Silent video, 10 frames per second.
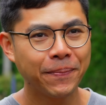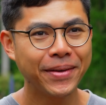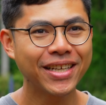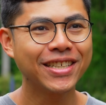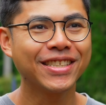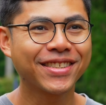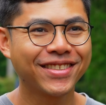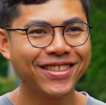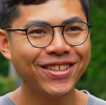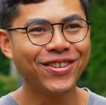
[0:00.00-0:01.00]
because,
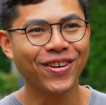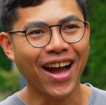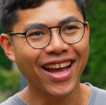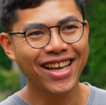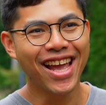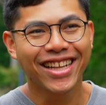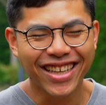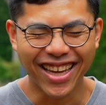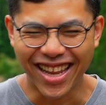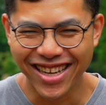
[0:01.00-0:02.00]
you know, I can
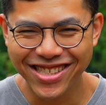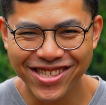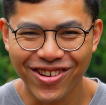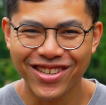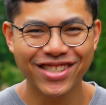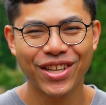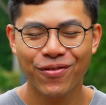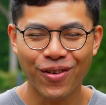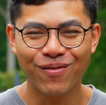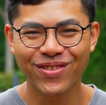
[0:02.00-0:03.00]
get exhausted
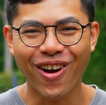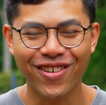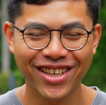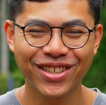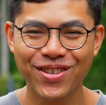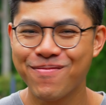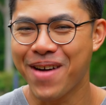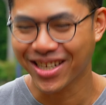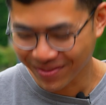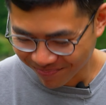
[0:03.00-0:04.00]
from talking too
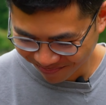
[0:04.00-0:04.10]
much.